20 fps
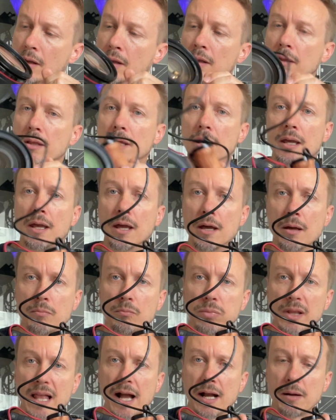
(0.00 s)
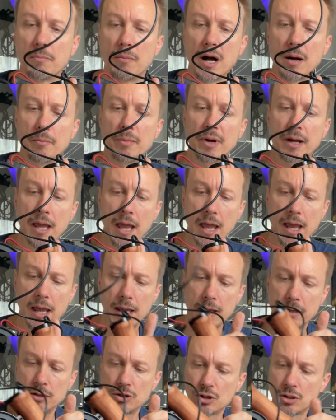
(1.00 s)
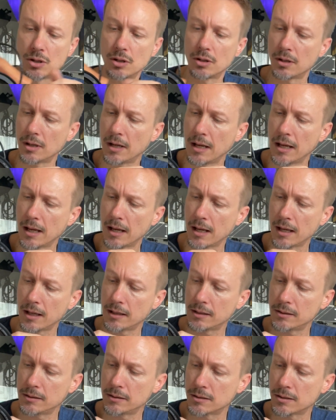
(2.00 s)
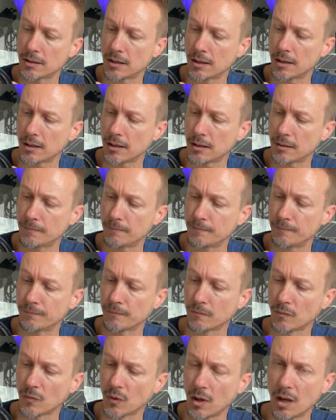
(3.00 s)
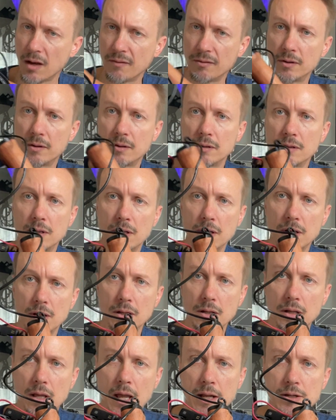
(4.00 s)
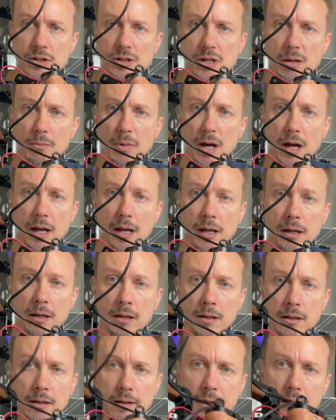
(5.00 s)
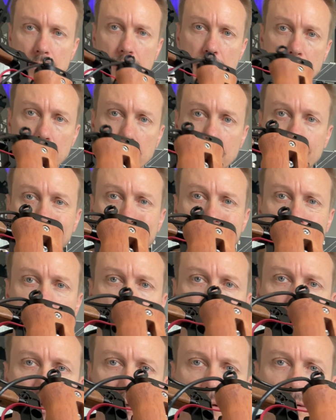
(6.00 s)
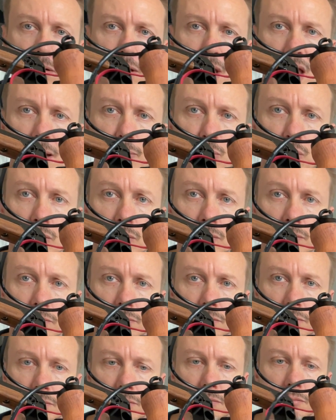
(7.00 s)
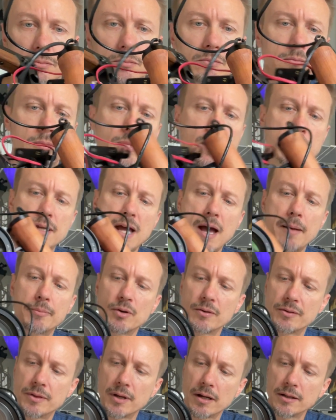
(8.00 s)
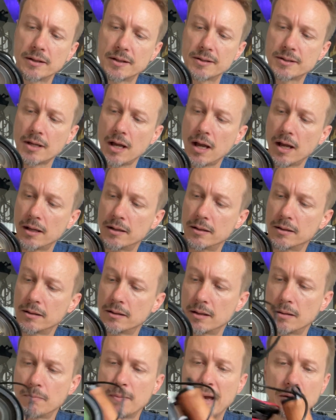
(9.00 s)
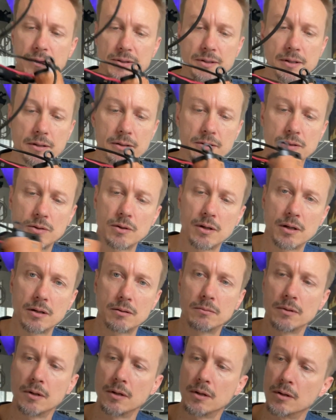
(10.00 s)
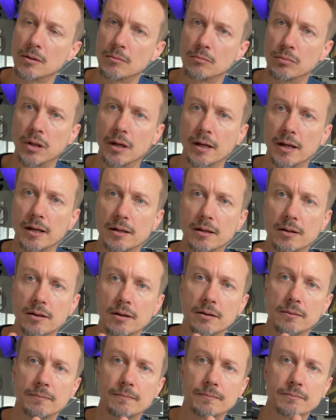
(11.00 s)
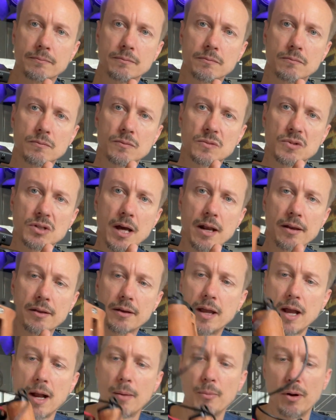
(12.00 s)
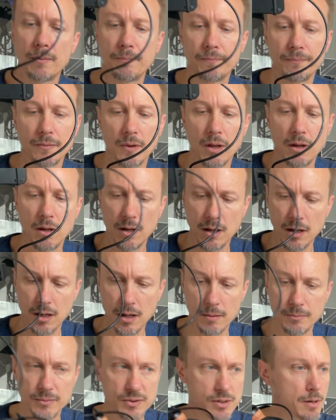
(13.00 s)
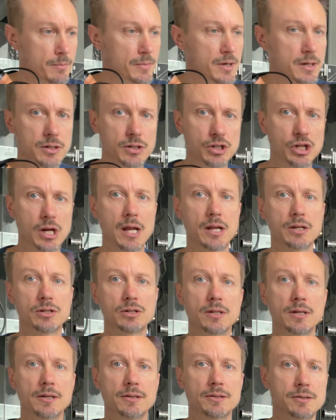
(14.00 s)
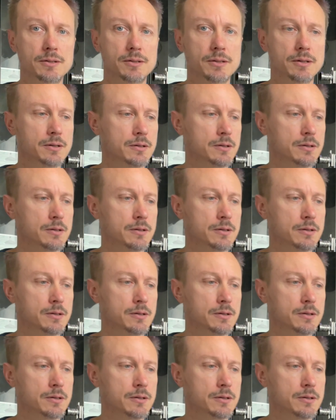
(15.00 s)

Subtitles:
the Black Mamba cage, and I have a HDMI cable adapter thing on the side that mounts it so you can plug into the side of the camera. So I'm gonna change this